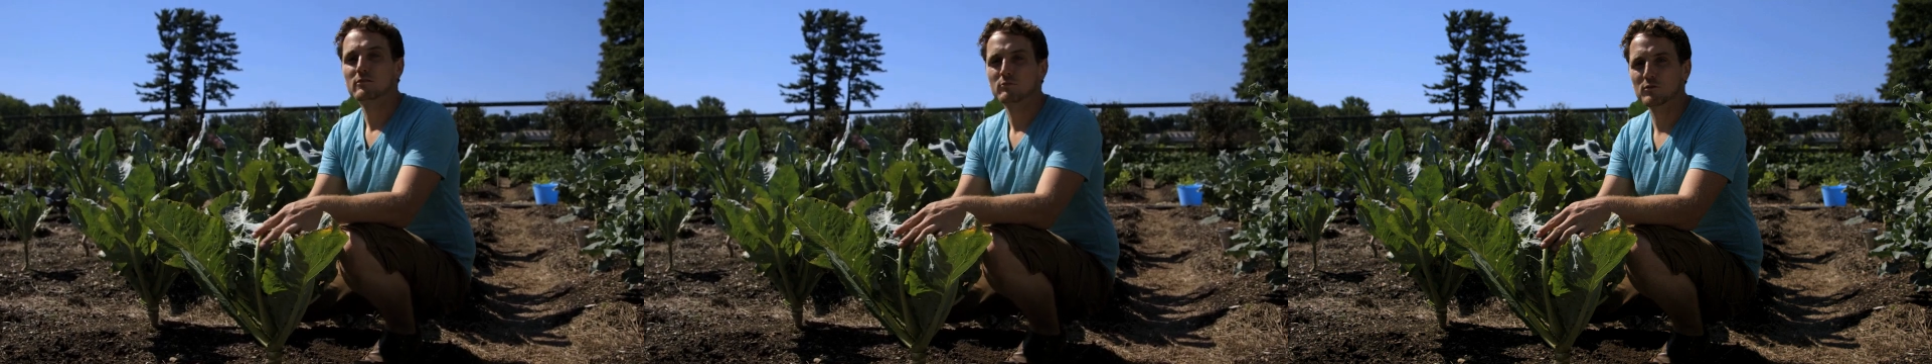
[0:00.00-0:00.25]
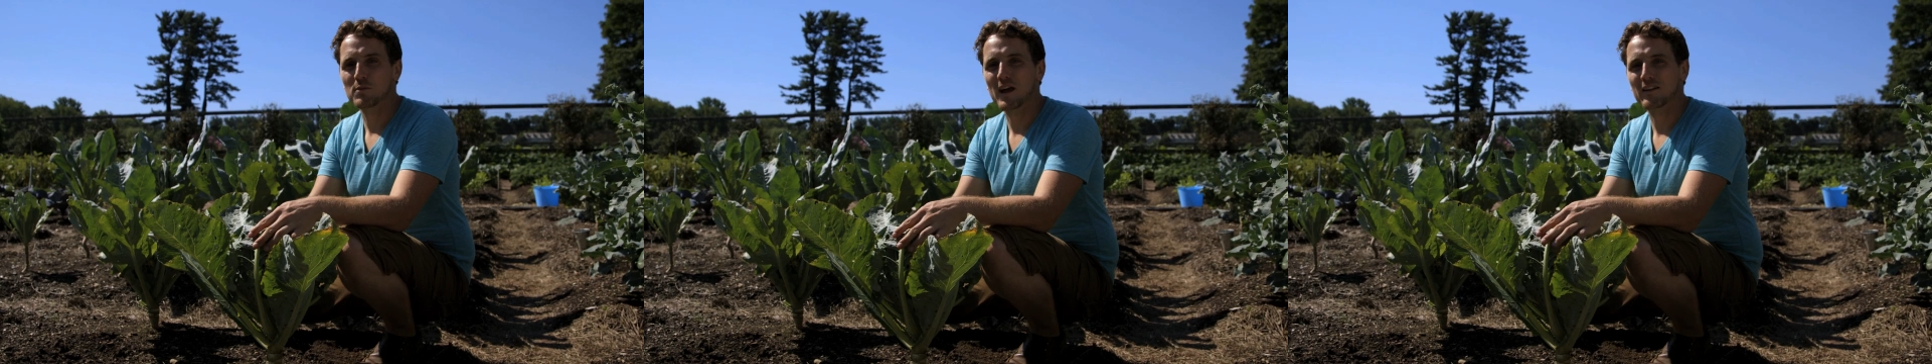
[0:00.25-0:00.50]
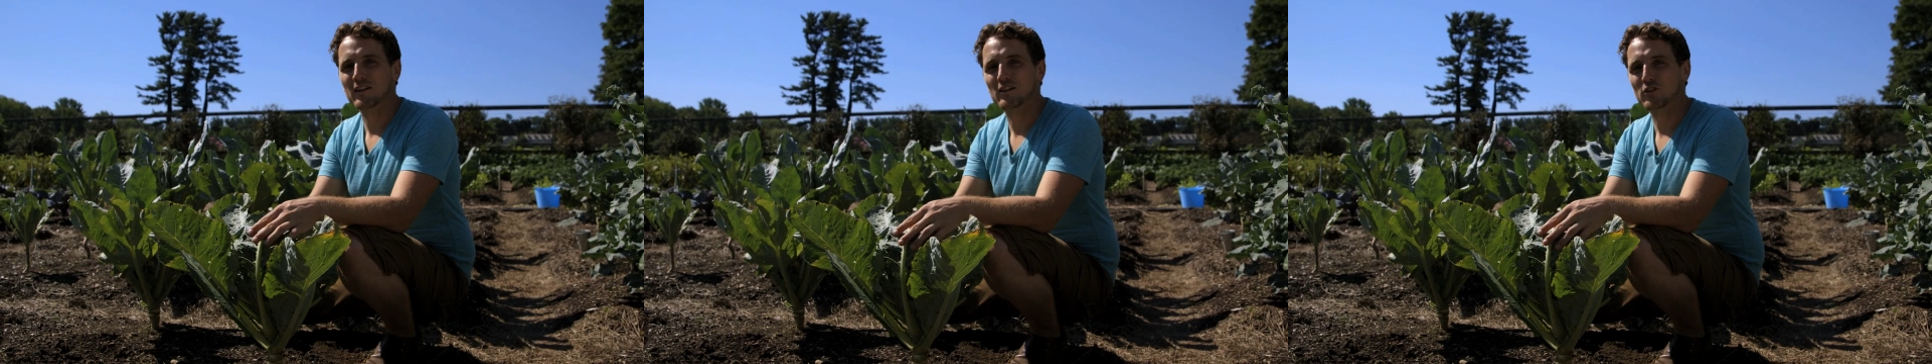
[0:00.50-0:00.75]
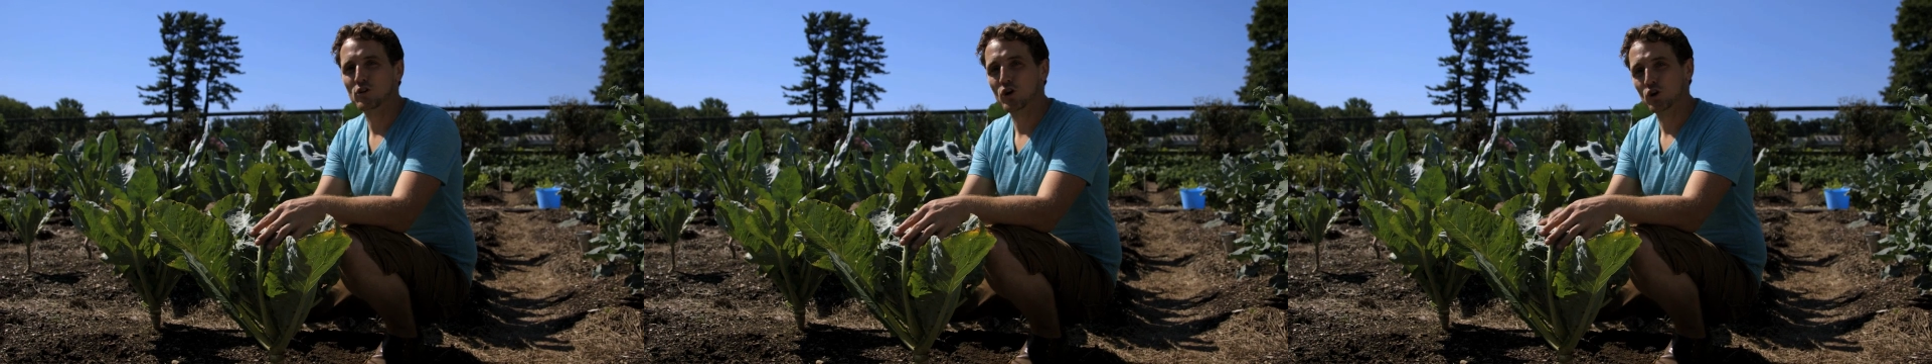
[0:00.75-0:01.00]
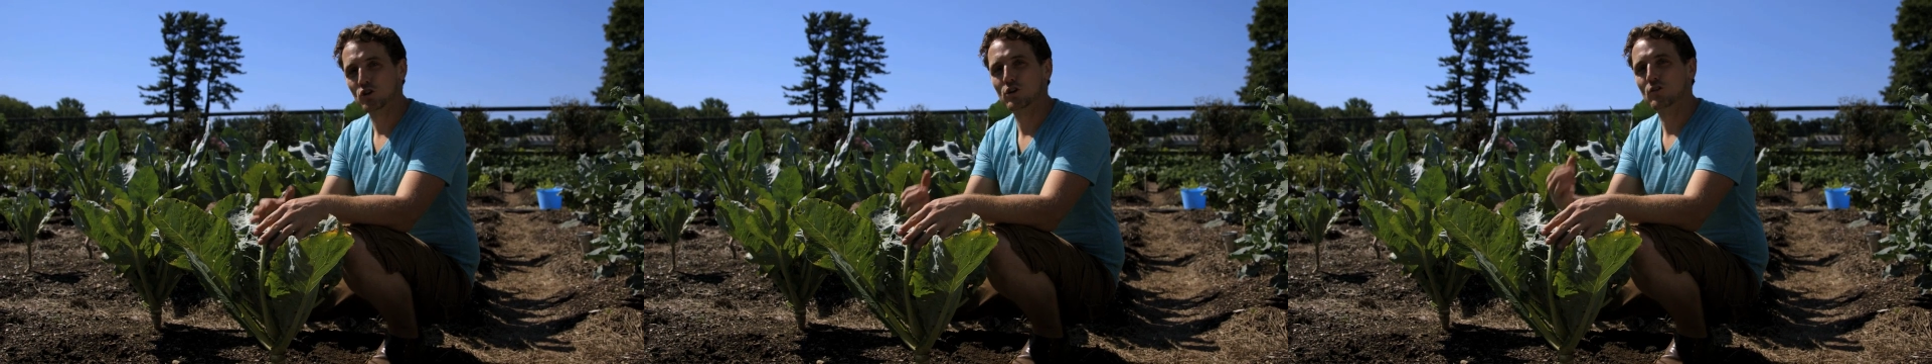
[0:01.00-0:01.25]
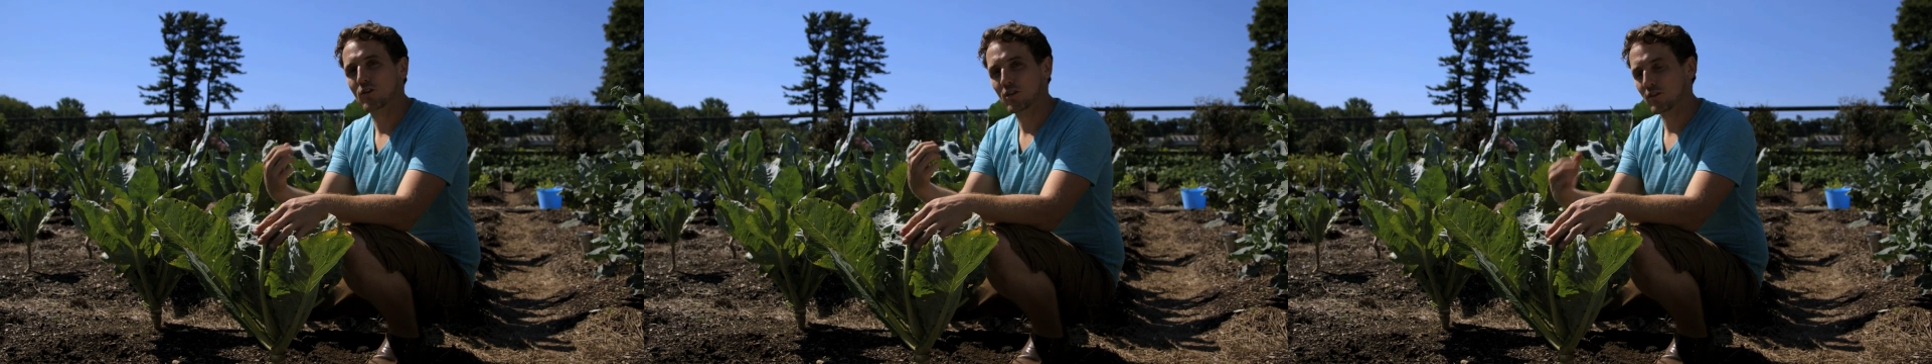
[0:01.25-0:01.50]
was planted a little
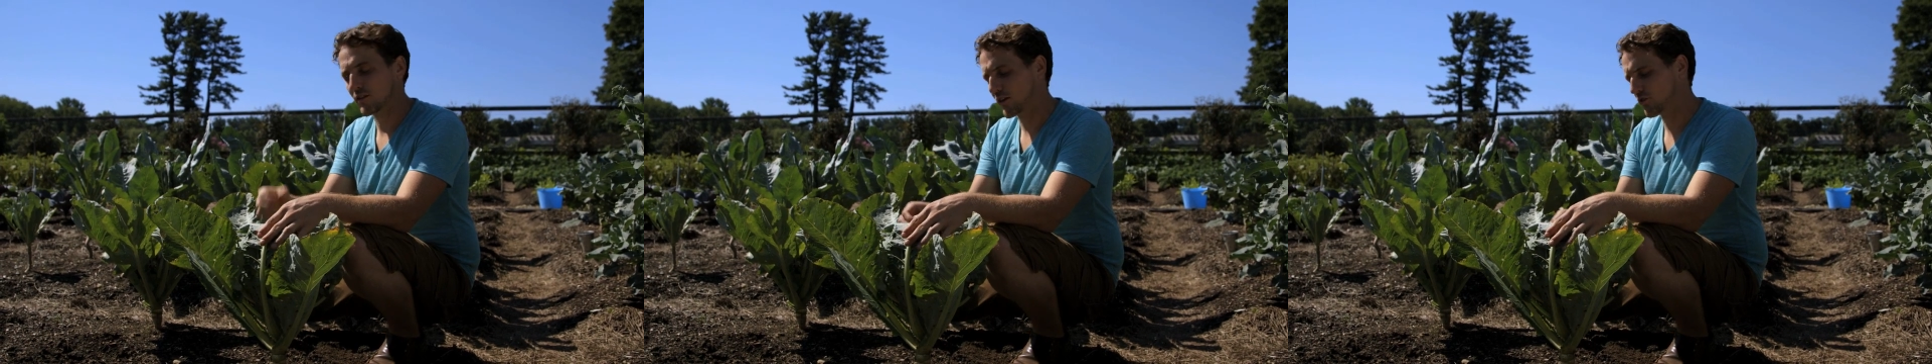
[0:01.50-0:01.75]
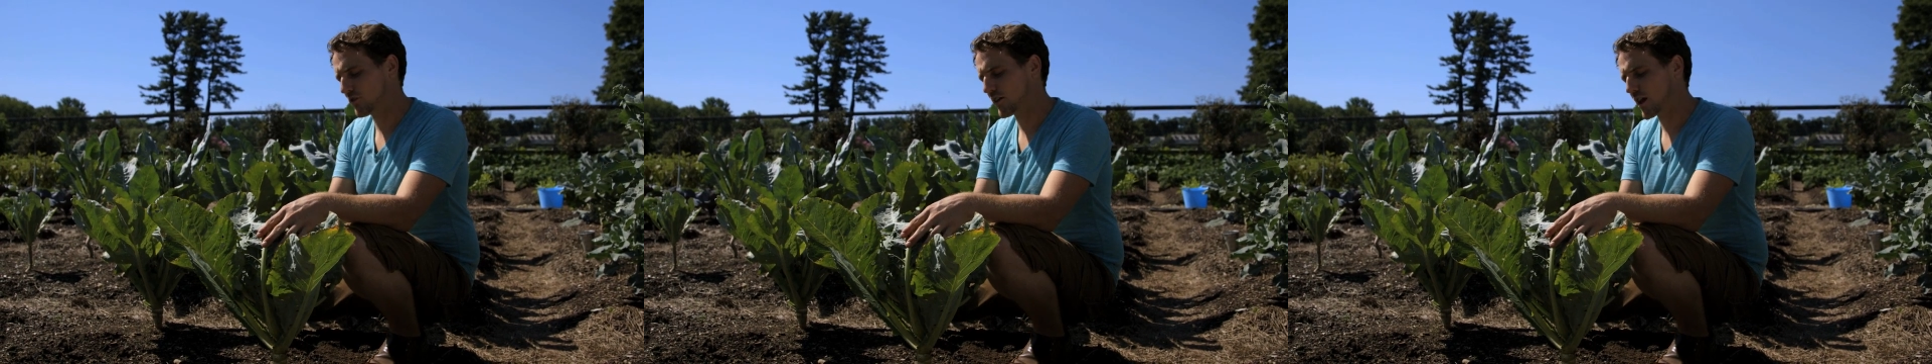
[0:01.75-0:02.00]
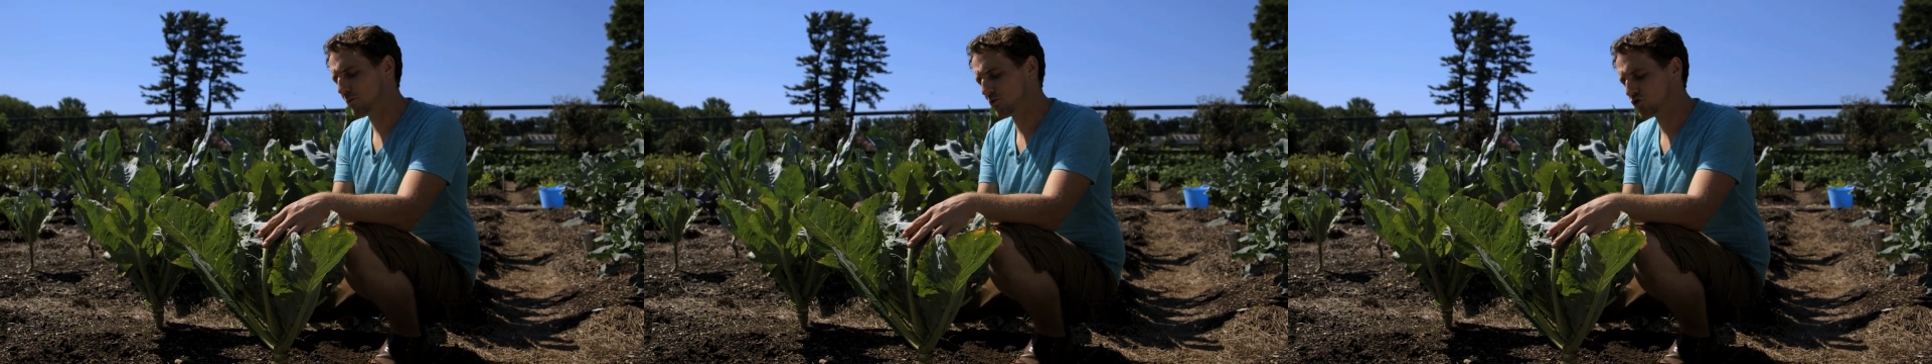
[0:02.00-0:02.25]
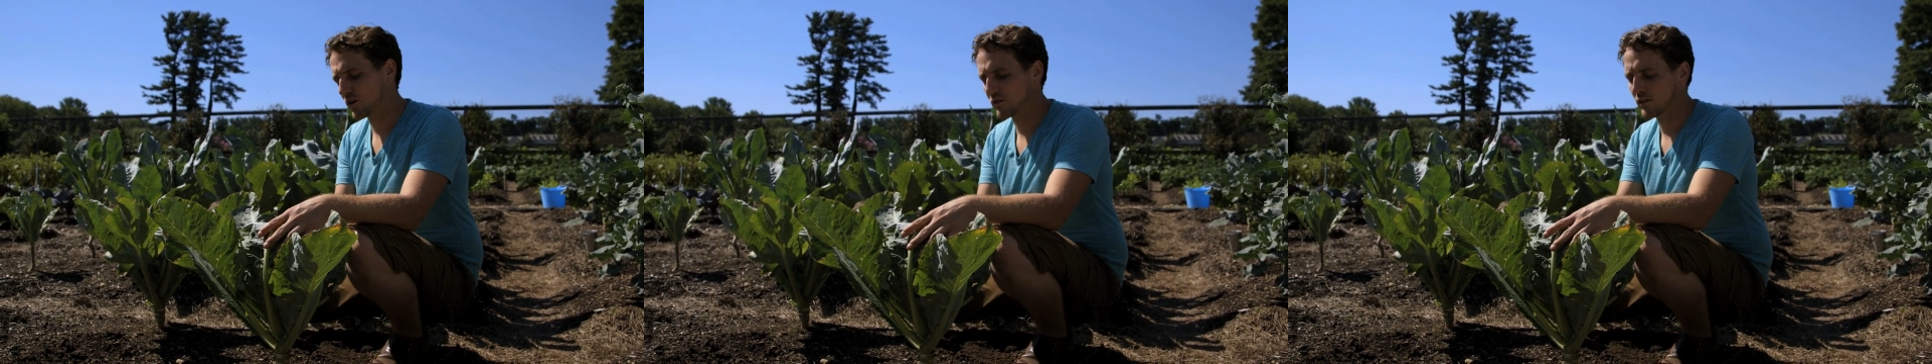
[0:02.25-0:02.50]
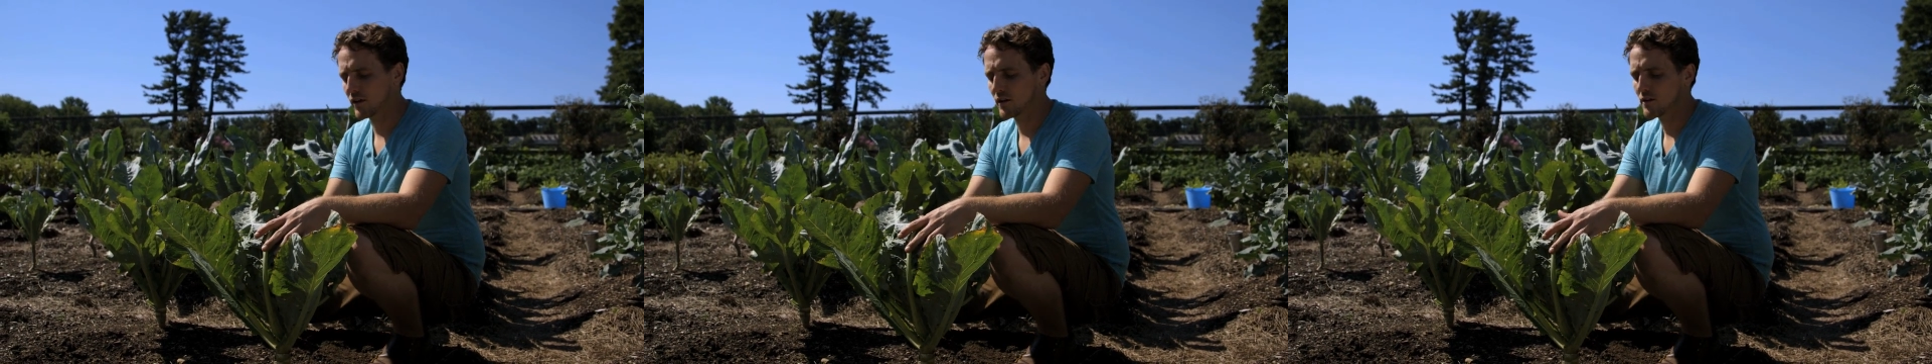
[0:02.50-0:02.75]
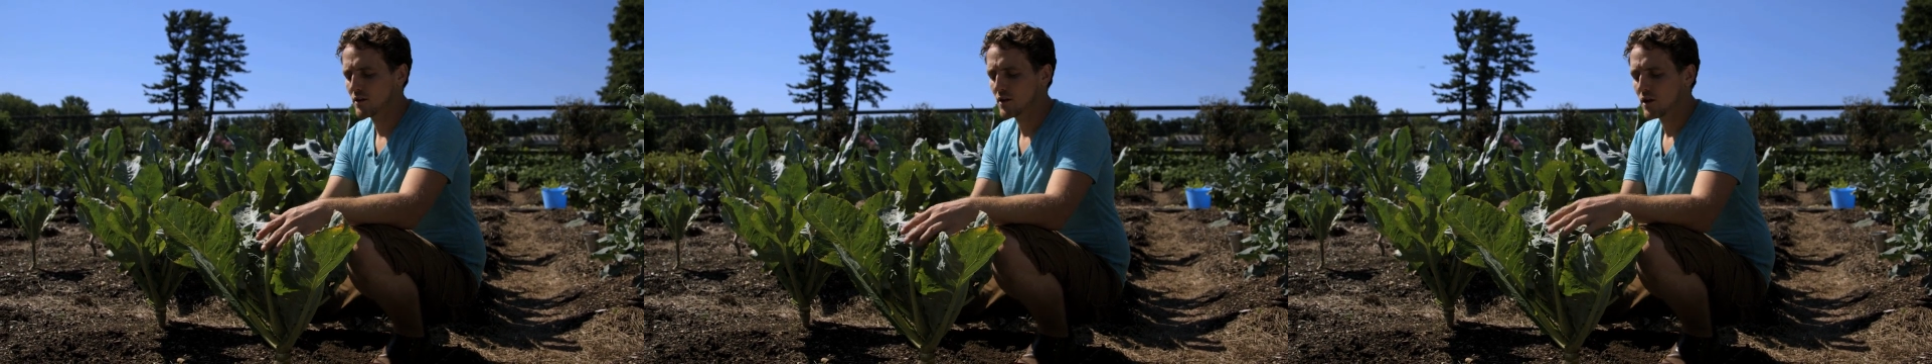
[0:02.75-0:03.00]
earlier than the section that I was just
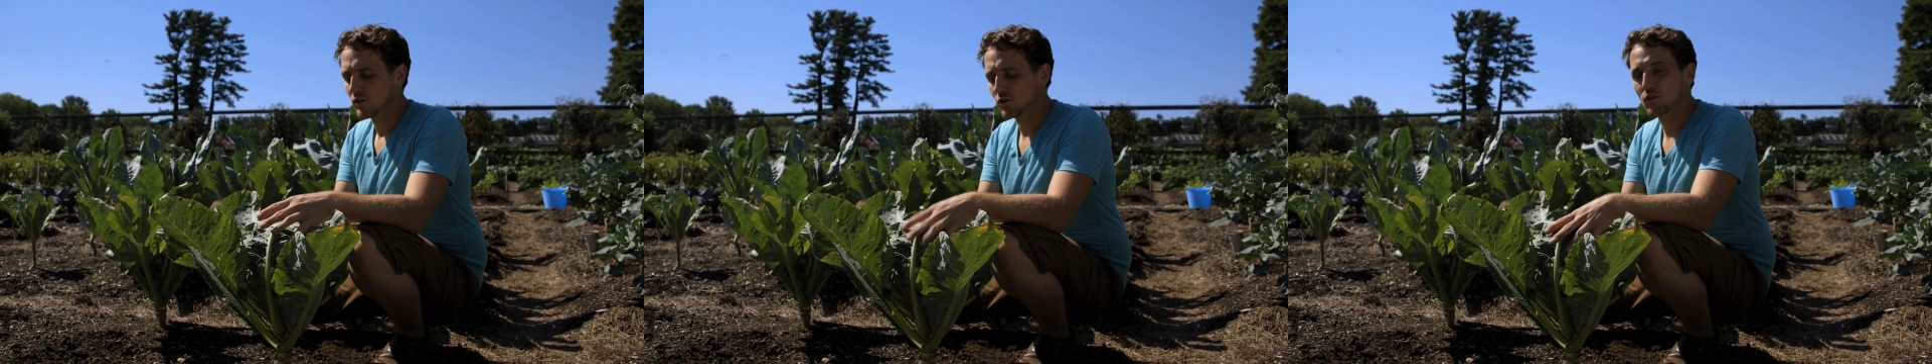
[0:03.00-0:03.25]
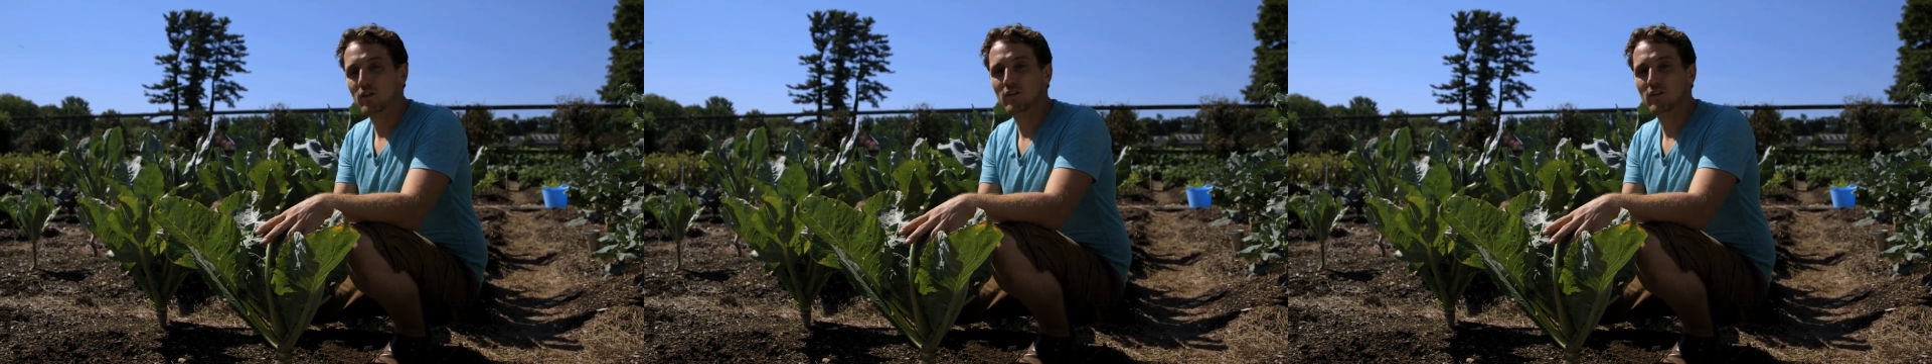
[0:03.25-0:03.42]
in, so